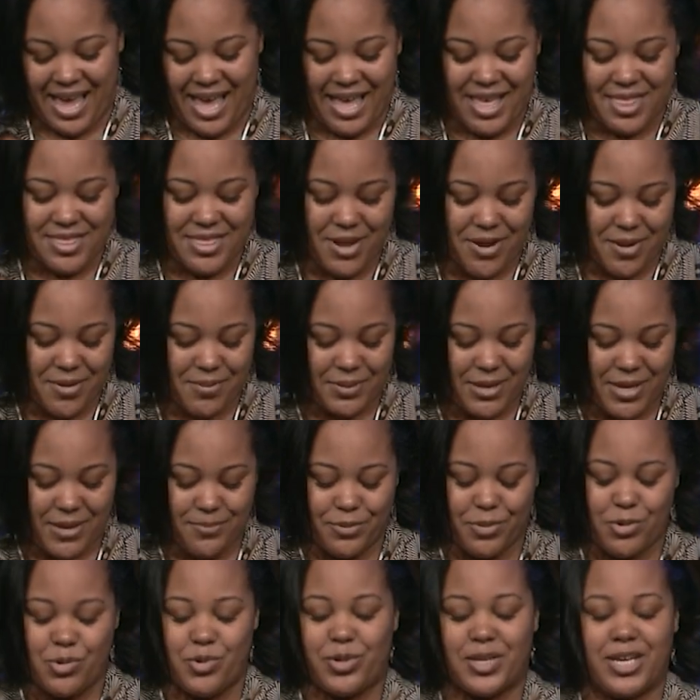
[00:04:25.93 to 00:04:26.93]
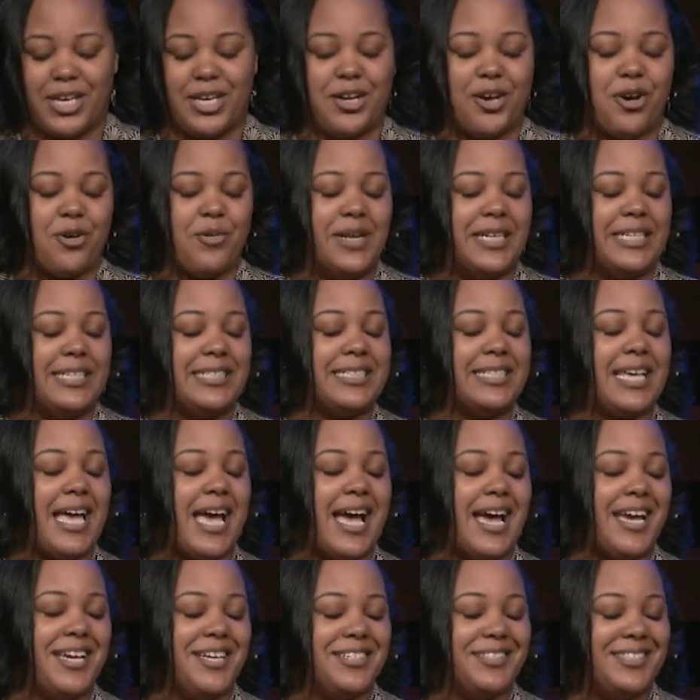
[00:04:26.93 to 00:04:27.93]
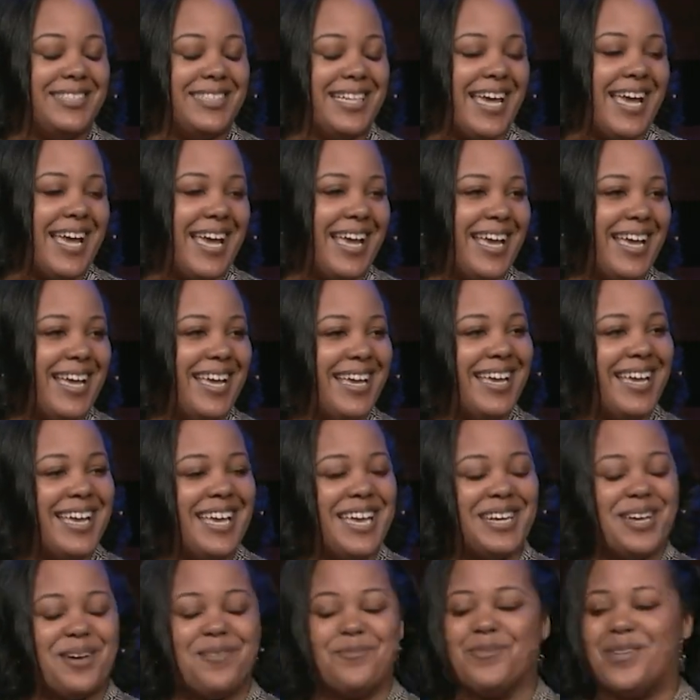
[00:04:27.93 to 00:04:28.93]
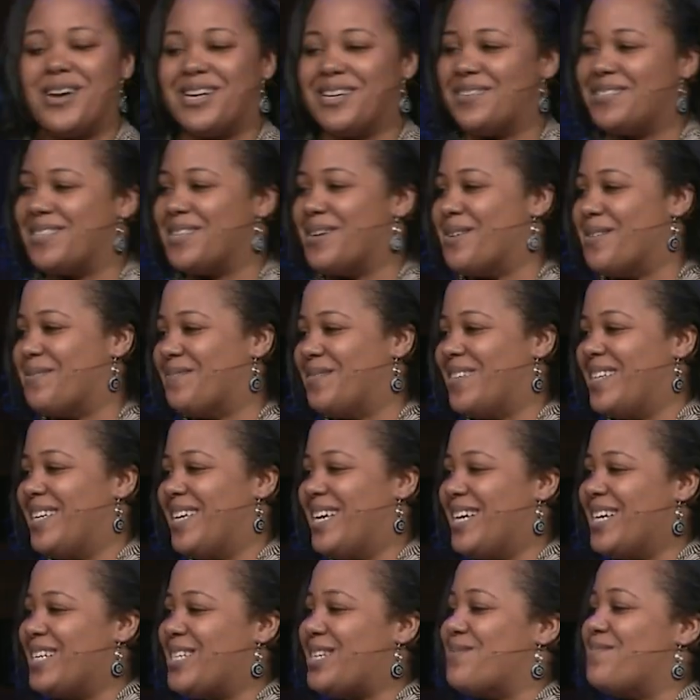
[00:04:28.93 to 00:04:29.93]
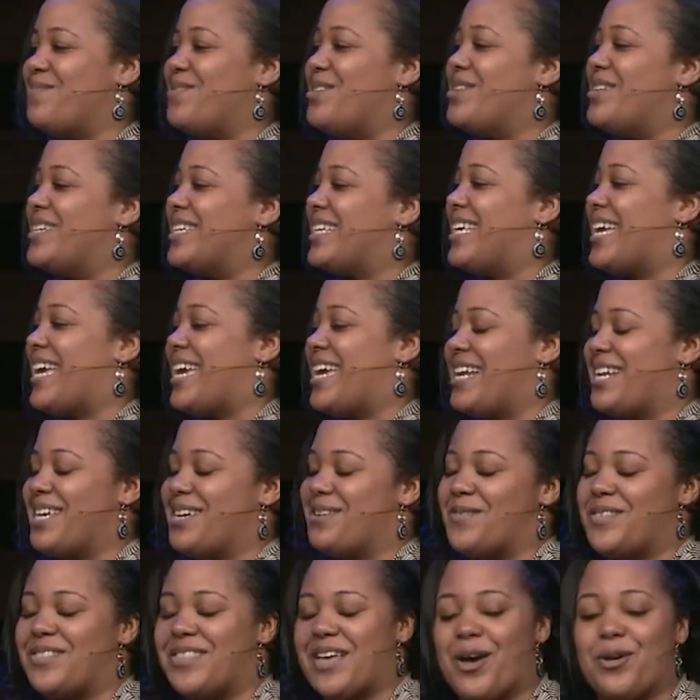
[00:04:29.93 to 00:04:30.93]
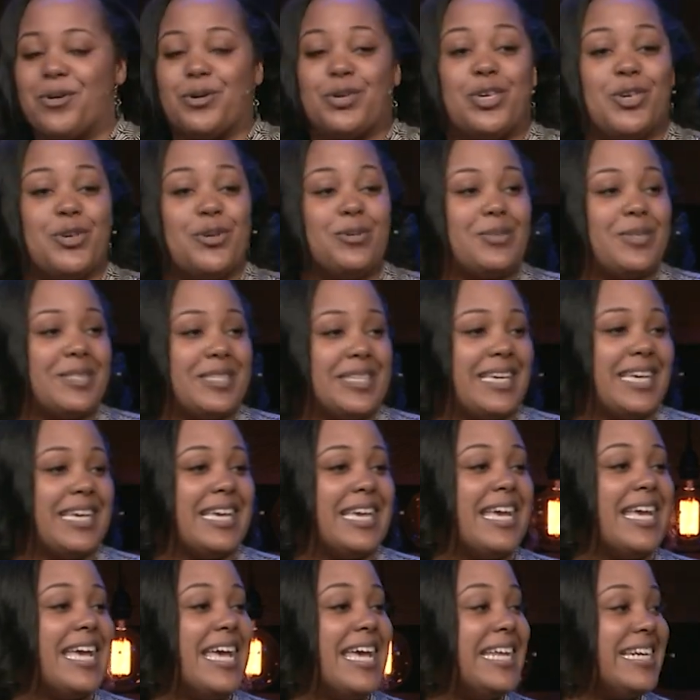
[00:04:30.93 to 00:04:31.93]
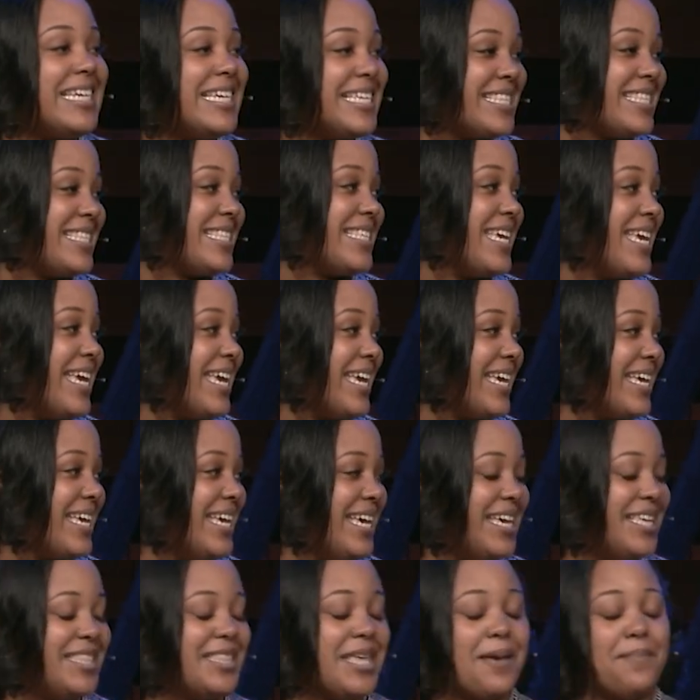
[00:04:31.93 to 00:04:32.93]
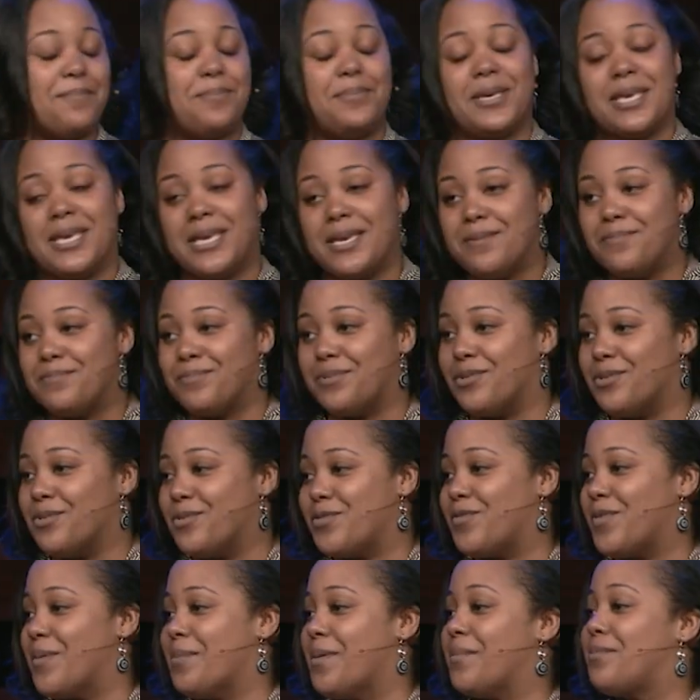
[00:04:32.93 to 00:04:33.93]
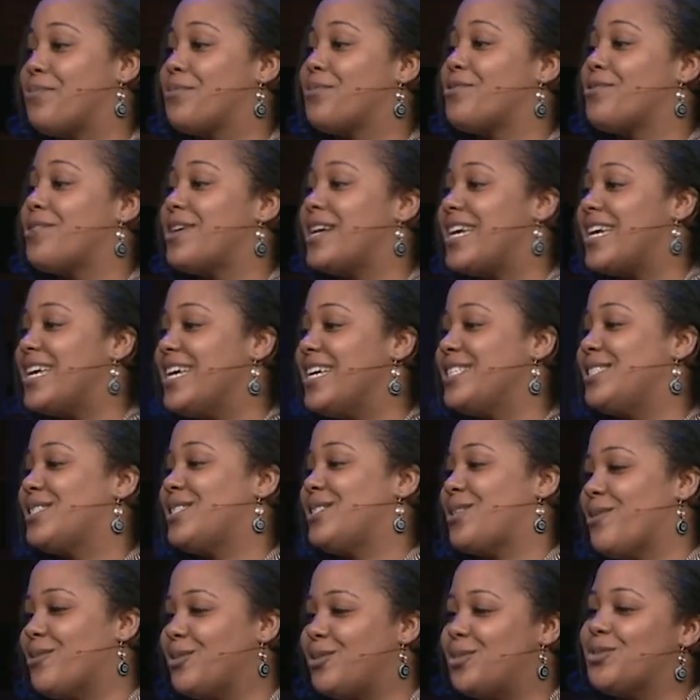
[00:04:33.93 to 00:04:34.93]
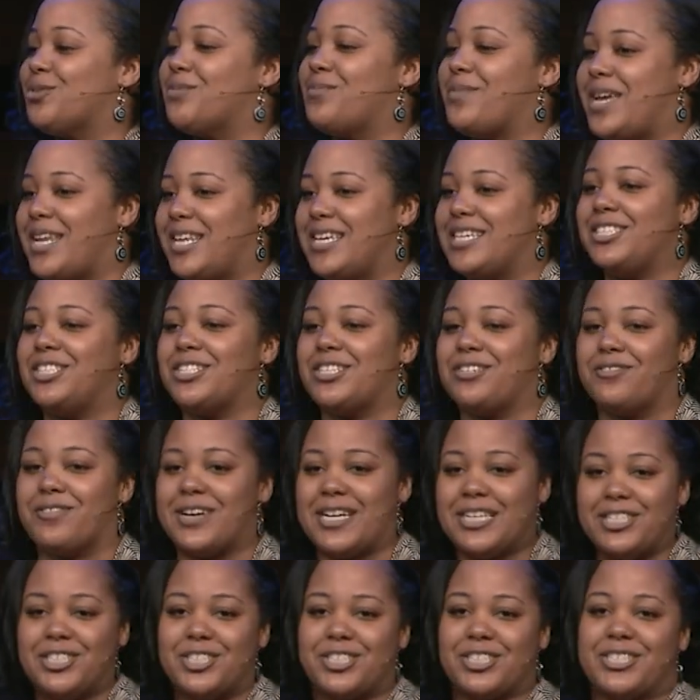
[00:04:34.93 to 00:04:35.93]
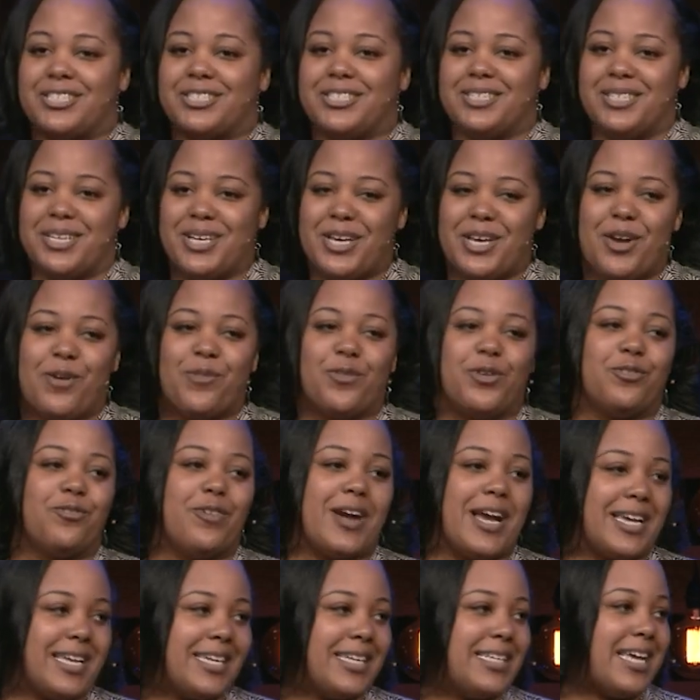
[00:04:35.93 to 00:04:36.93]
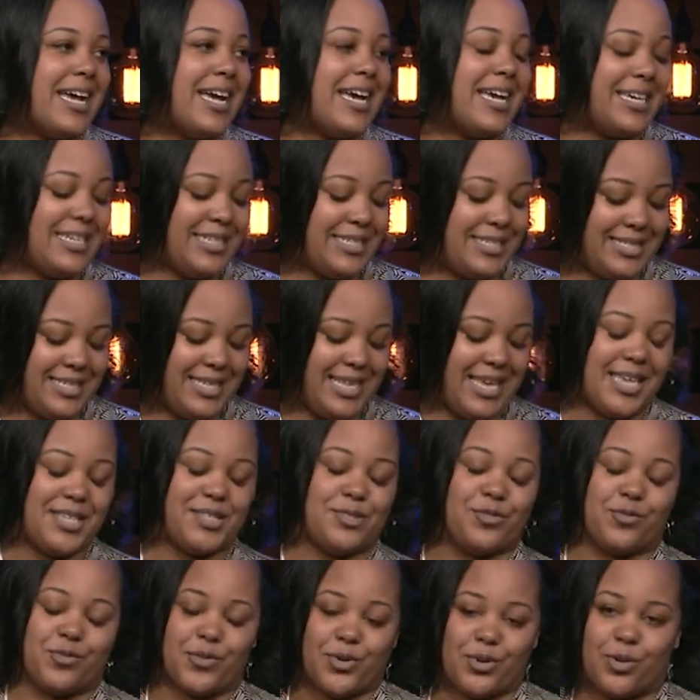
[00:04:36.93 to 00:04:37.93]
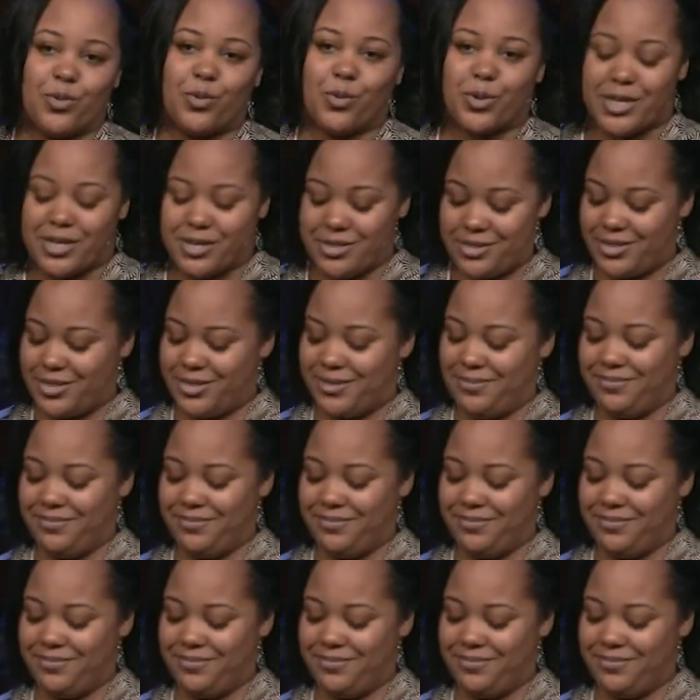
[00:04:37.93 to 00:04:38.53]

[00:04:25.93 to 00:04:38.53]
There are people who can go an entire day, and I'm one of them, communicating without using anything that people from a pre-social media generation would recognize as a real word.